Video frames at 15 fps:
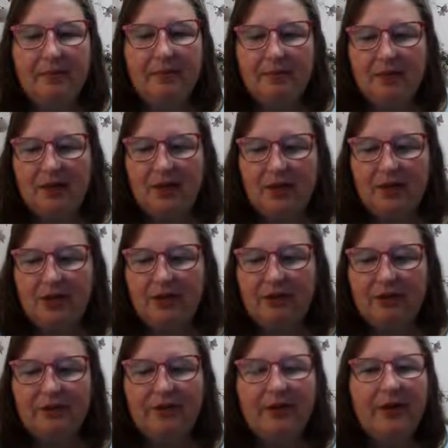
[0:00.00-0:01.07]
So the
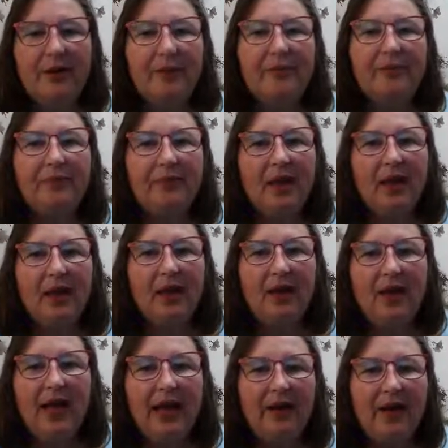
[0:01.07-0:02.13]
turf
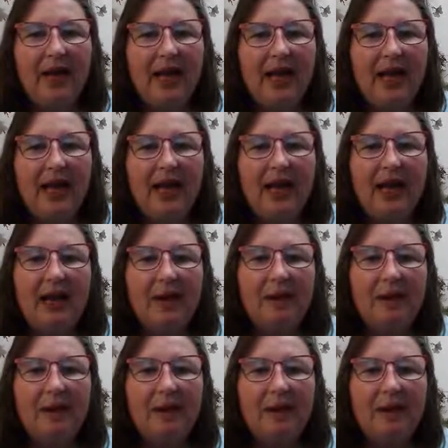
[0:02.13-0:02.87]
area,